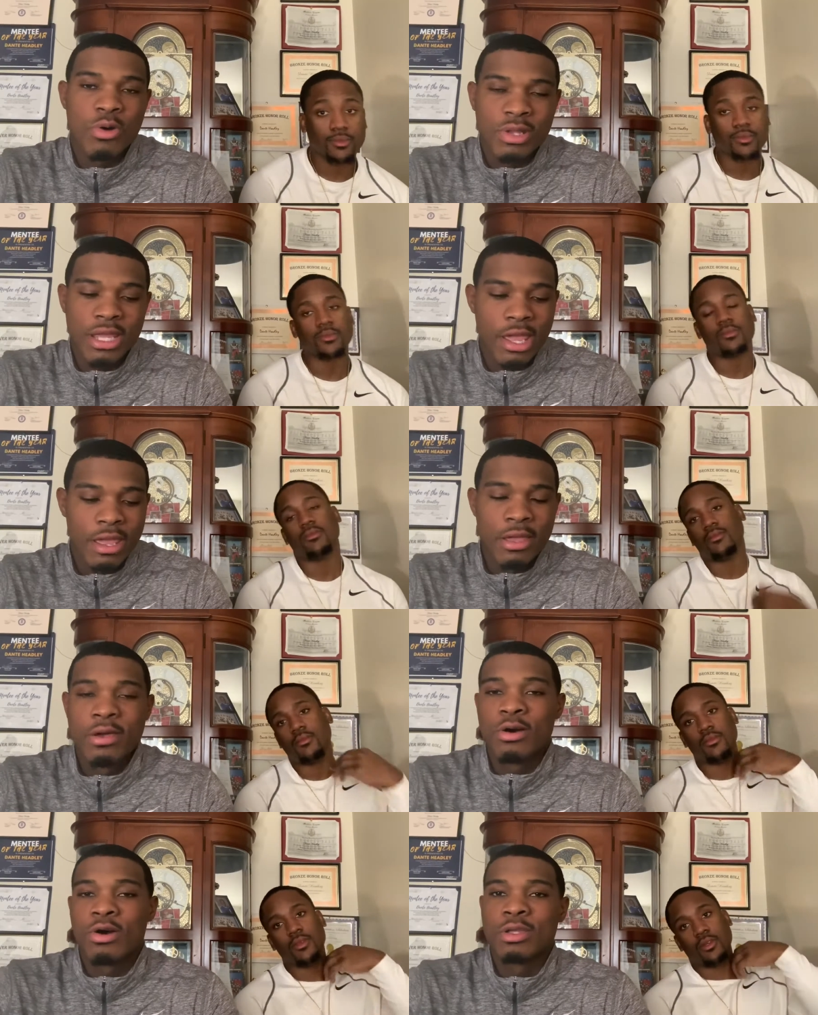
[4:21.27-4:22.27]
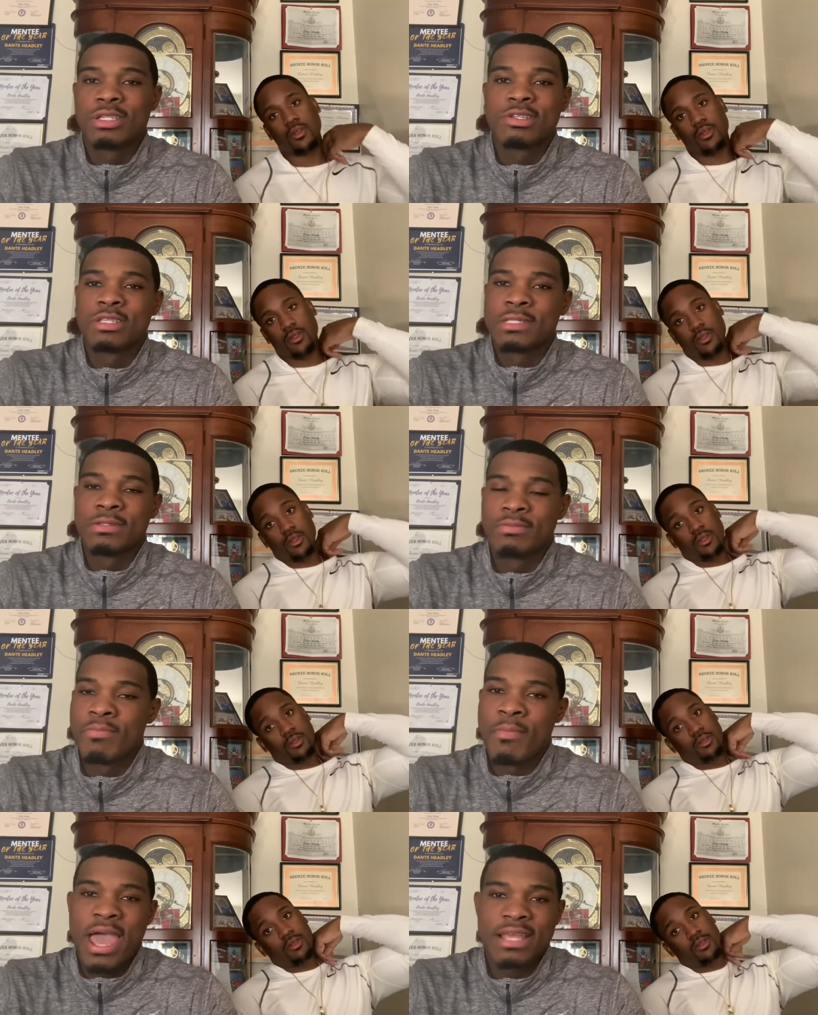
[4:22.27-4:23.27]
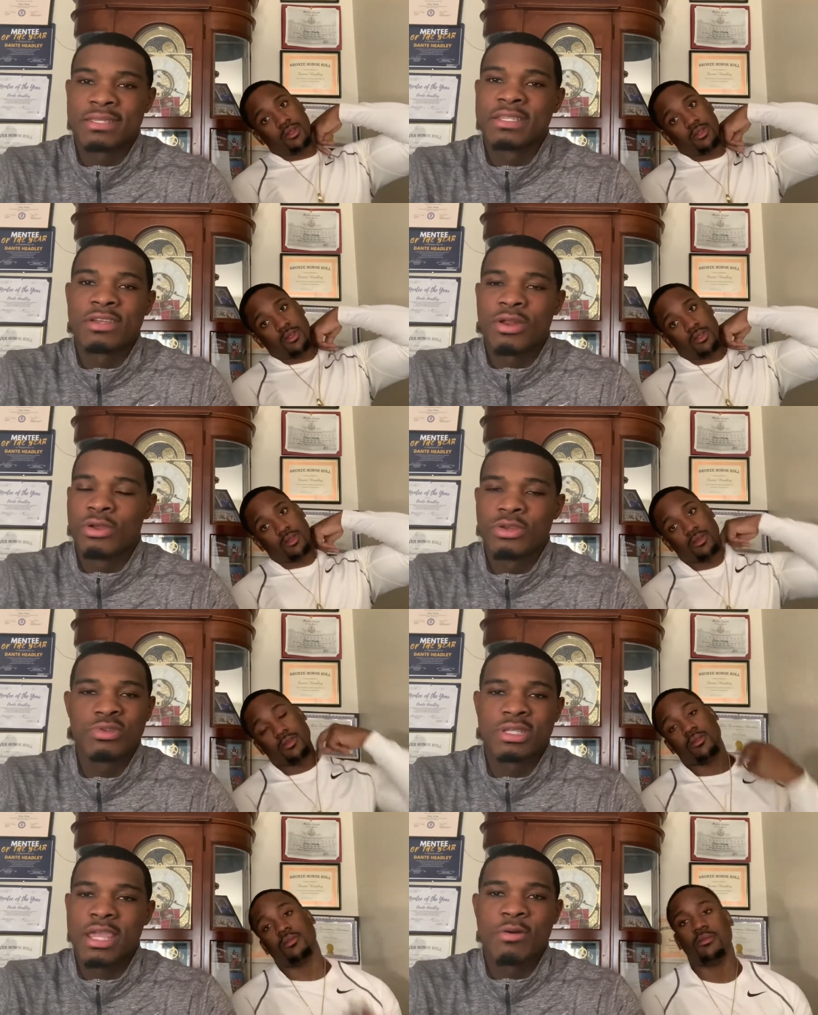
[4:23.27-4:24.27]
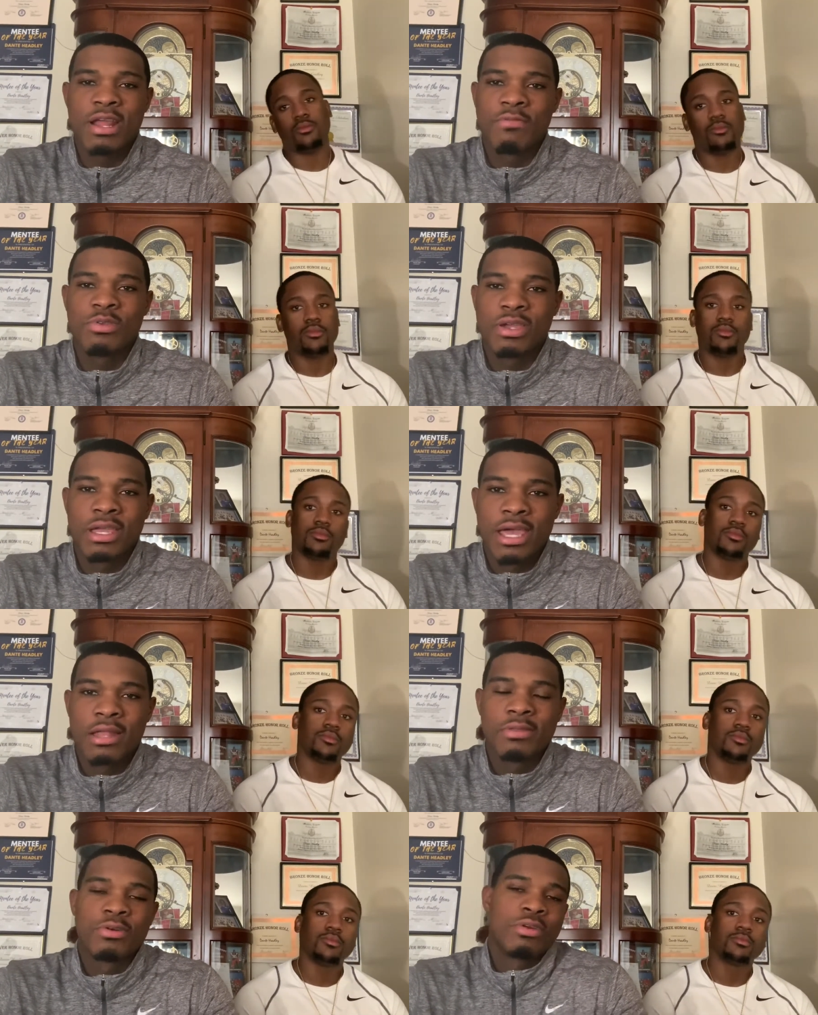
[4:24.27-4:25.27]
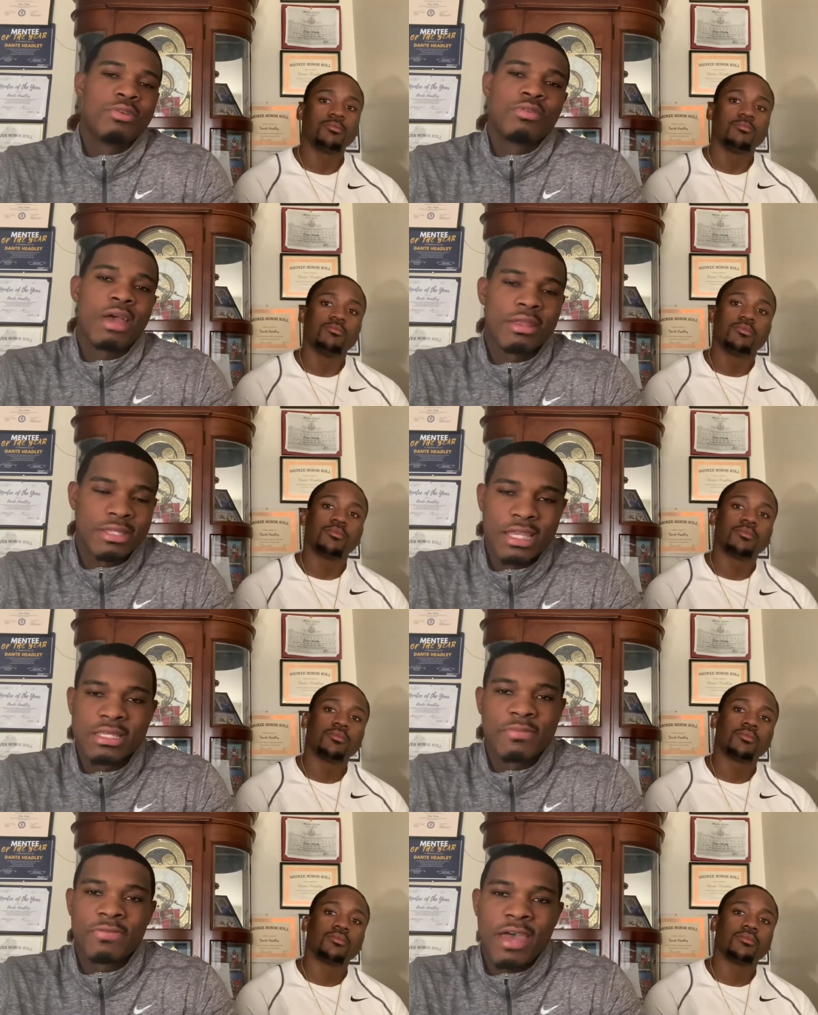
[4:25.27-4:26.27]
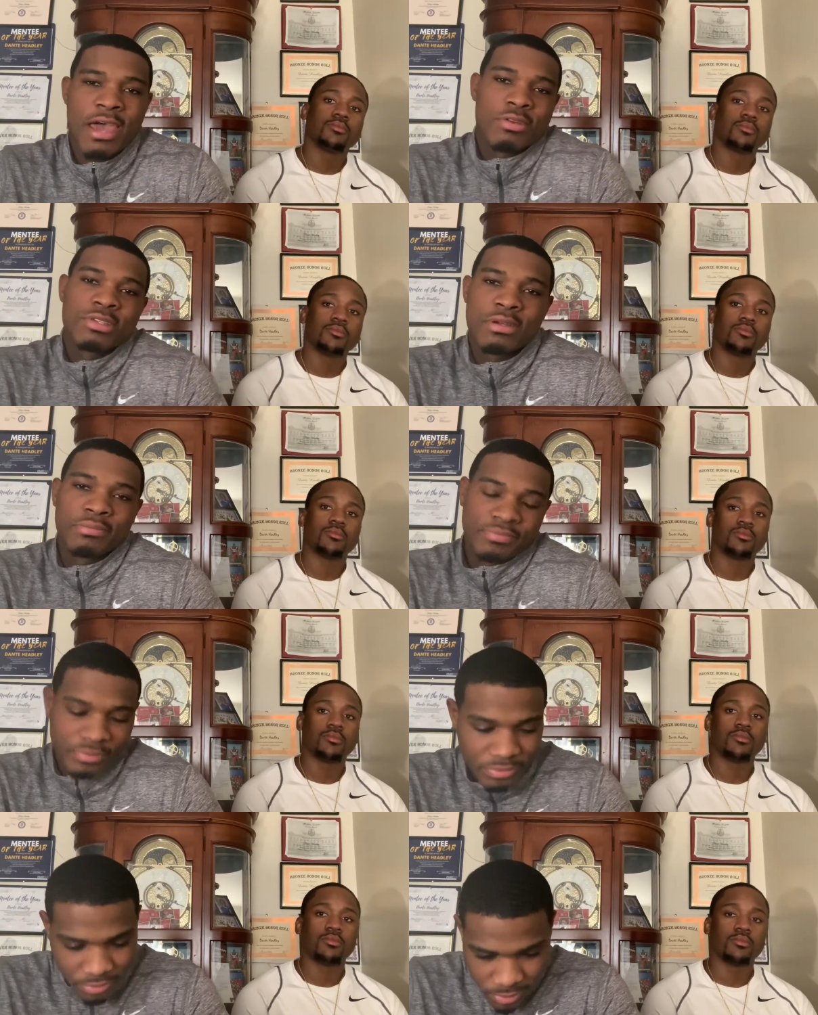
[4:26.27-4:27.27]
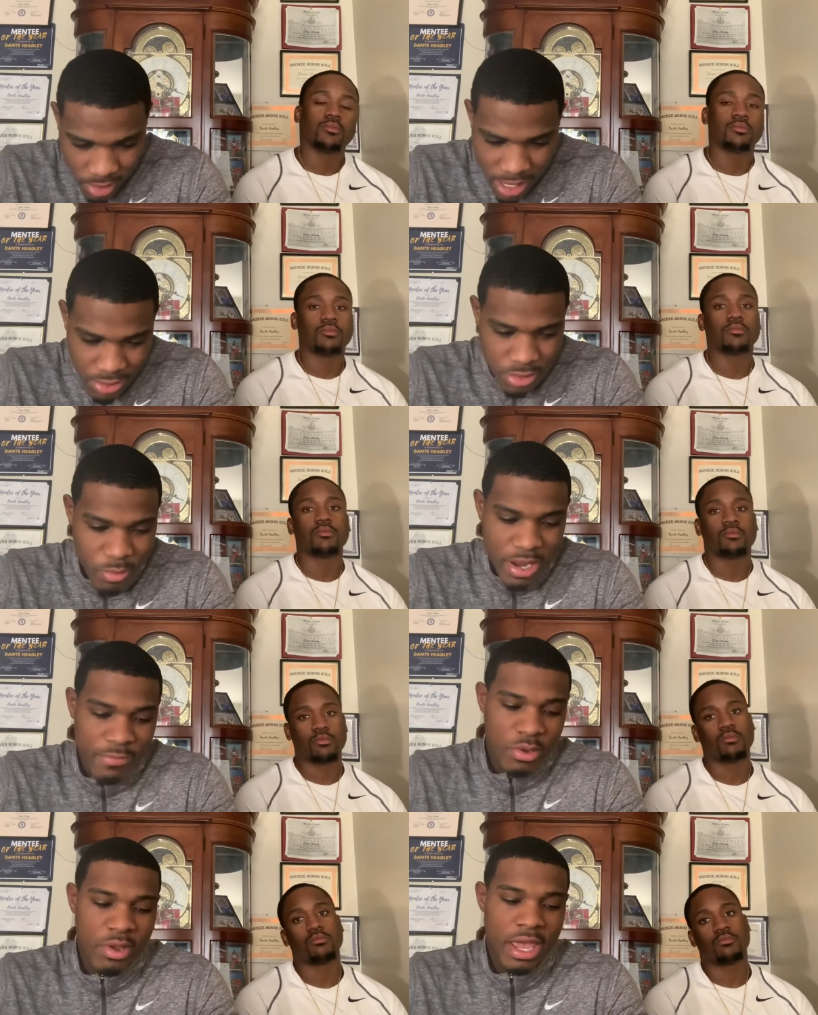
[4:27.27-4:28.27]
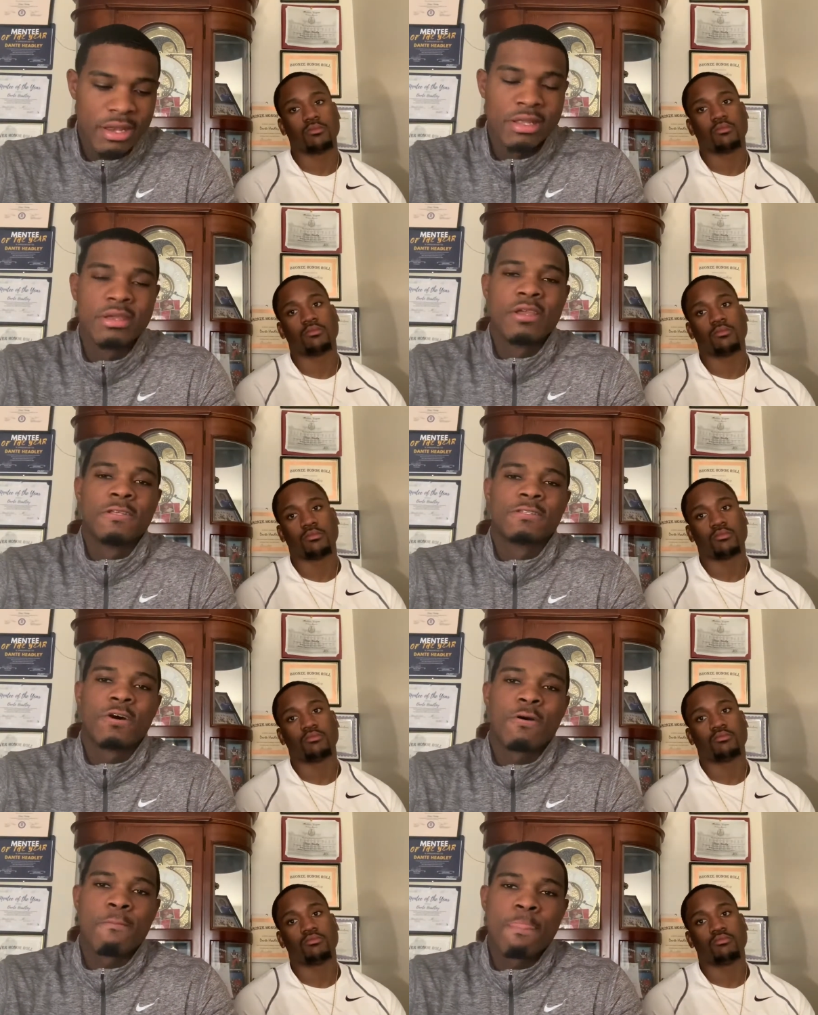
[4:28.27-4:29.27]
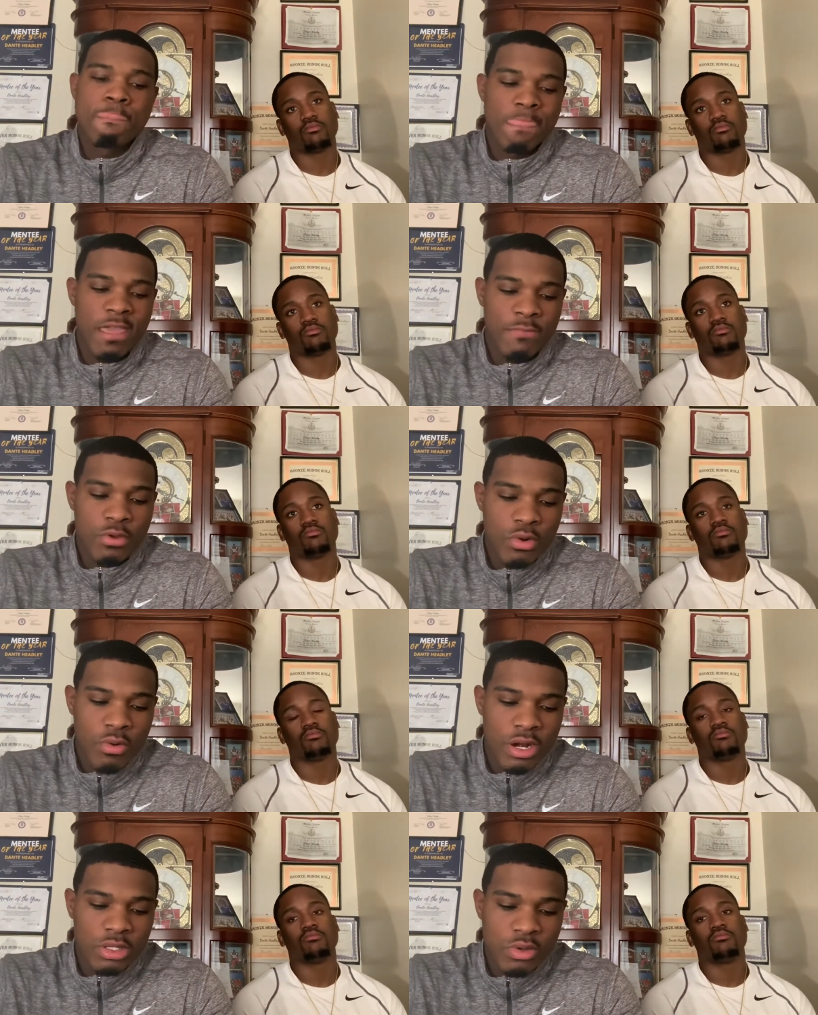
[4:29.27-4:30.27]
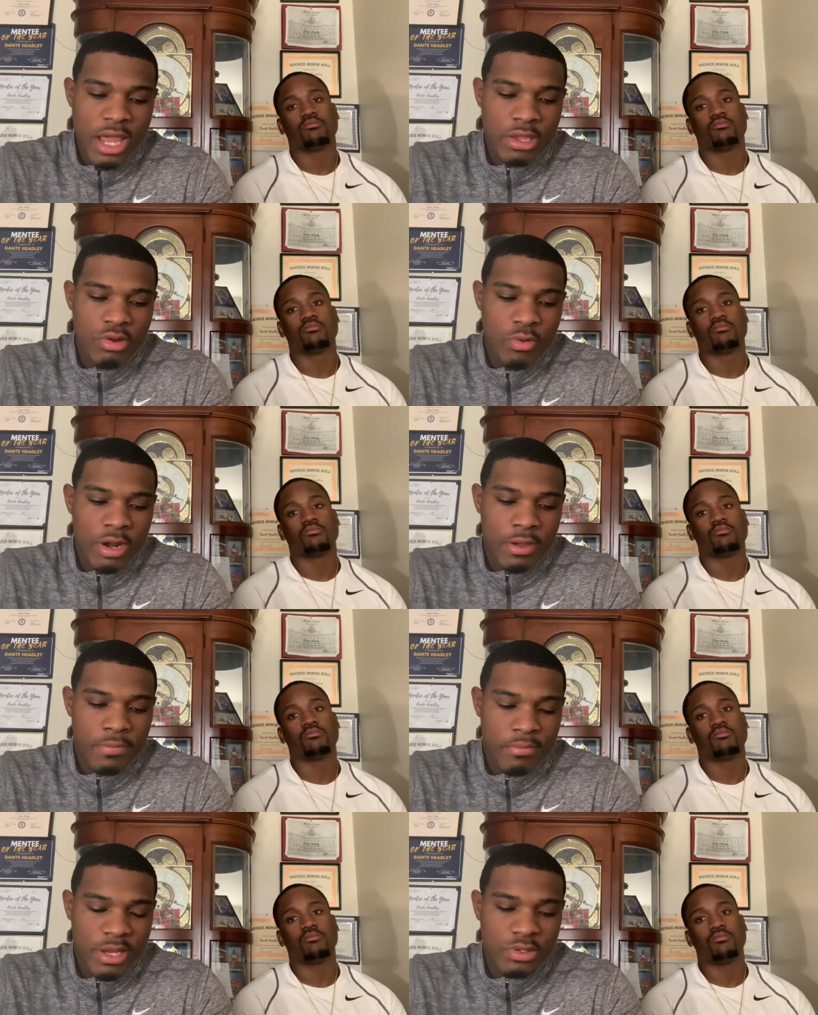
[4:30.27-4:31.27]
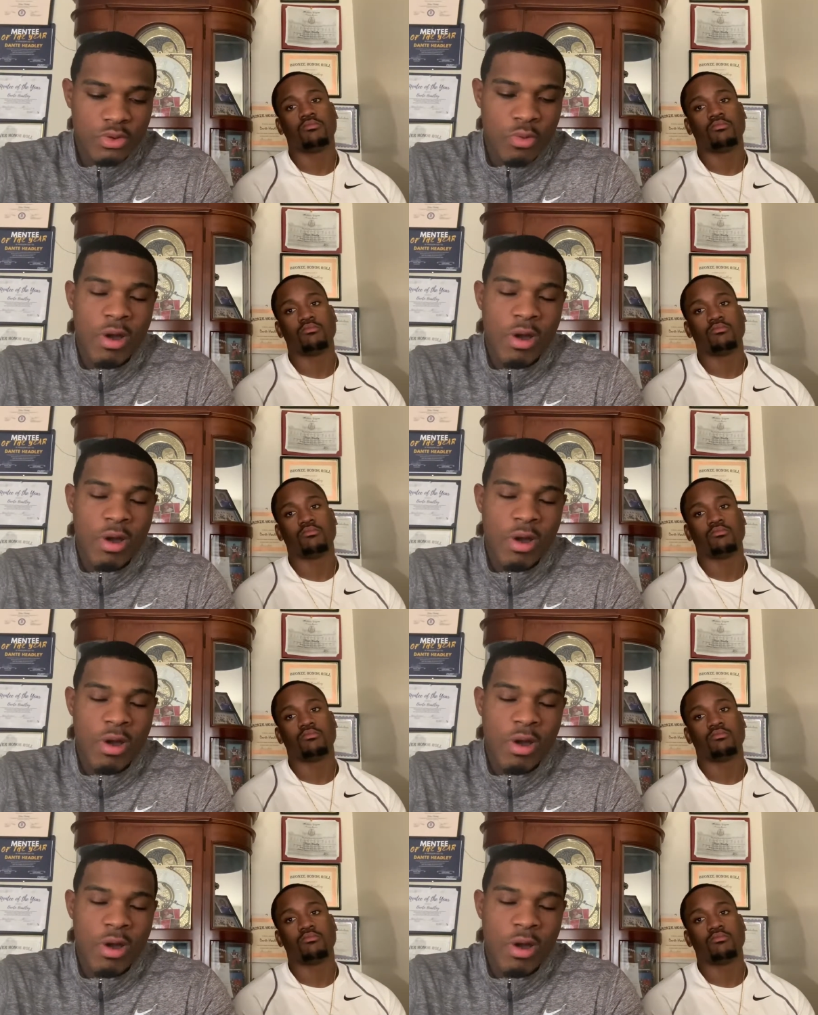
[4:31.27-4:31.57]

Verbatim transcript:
Speaker 1: only, or is it just mass in general? You'll take whatever you can get, or you take some fat or some extra whatever you get. So if you would want to do that, you'd want to make sure you